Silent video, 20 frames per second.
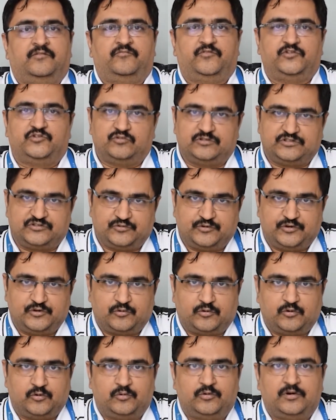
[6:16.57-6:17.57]
Visual
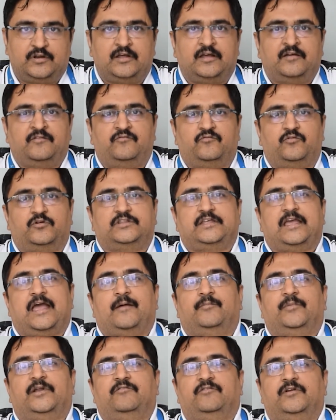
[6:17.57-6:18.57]
Studio Code for the
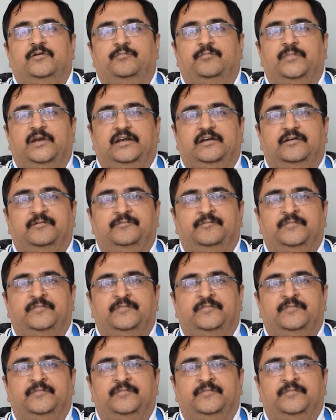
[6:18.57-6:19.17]
app development.